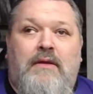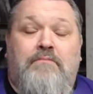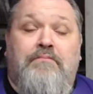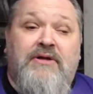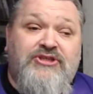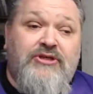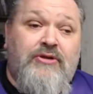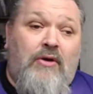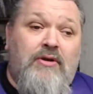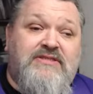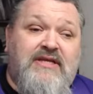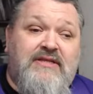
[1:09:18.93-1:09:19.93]
But you
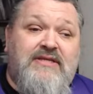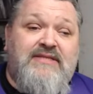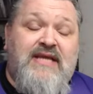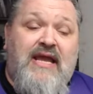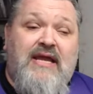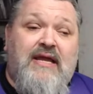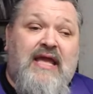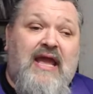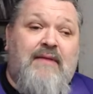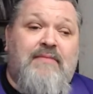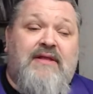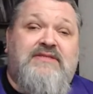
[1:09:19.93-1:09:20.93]
notice that they take a
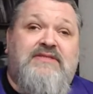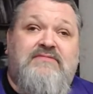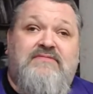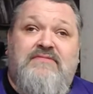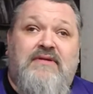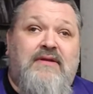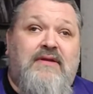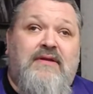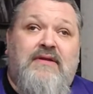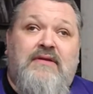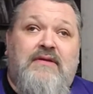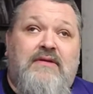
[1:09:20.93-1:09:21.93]
game that's
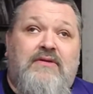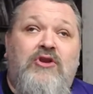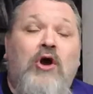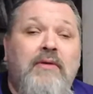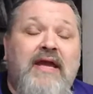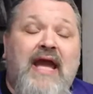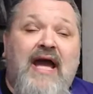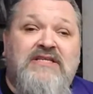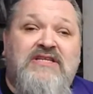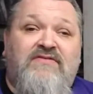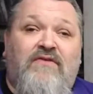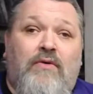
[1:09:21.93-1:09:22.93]
nobody
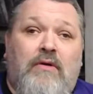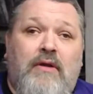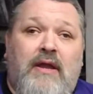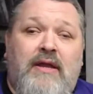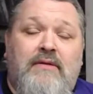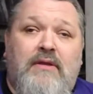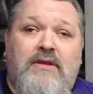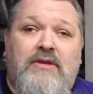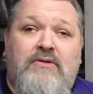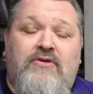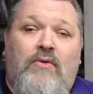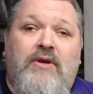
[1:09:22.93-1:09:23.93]
asked for and
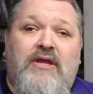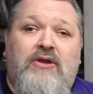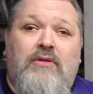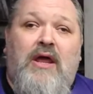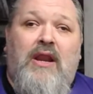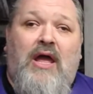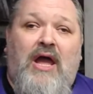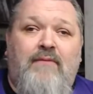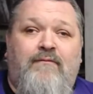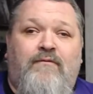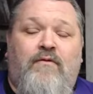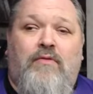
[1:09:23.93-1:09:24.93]
you don't hear a lot of
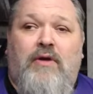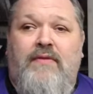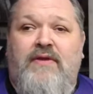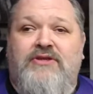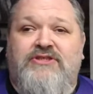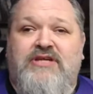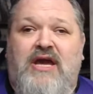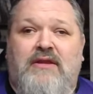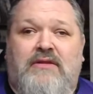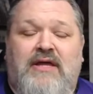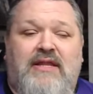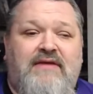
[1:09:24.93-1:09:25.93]
hype for, and they just kind
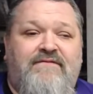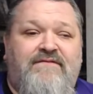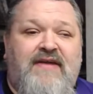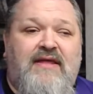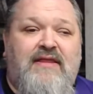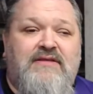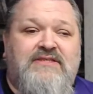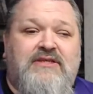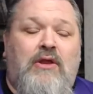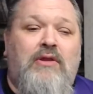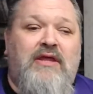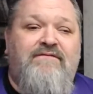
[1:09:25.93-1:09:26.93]
of
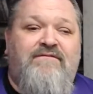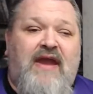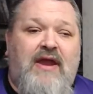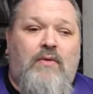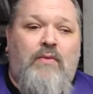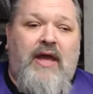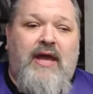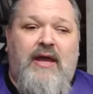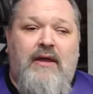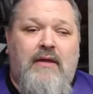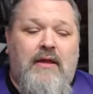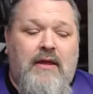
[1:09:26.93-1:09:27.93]
slowly fade
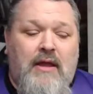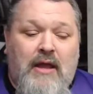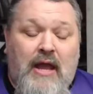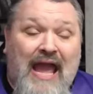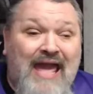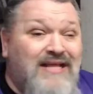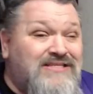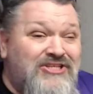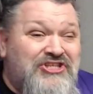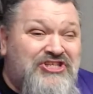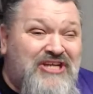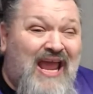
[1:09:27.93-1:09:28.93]
away. And it's a
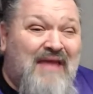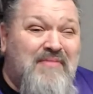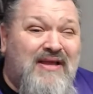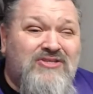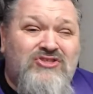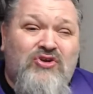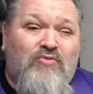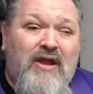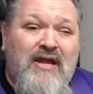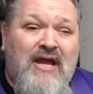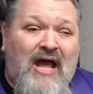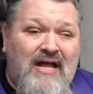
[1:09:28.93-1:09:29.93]
shame because it's a
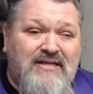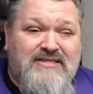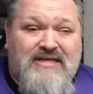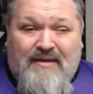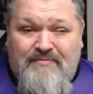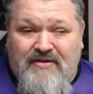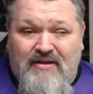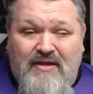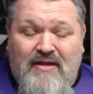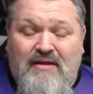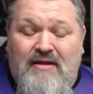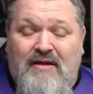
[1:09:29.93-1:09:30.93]
great concept.
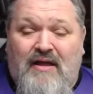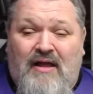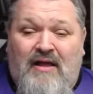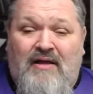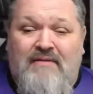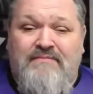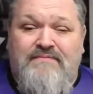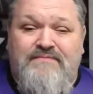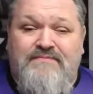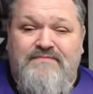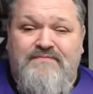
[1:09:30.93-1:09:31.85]
And